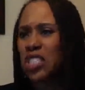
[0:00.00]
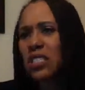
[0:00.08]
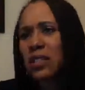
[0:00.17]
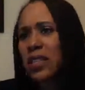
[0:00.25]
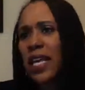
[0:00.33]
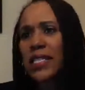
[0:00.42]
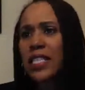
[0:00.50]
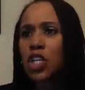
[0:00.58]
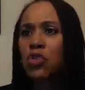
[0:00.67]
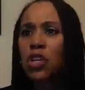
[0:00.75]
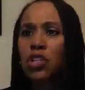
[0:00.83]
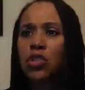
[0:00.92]
but just
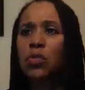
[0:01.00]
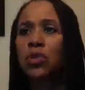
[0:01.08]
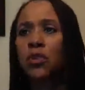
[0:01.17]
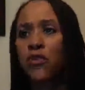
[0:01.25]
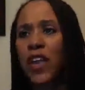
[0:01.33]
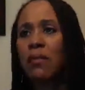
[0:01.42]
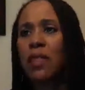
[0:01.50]
things that you can do with your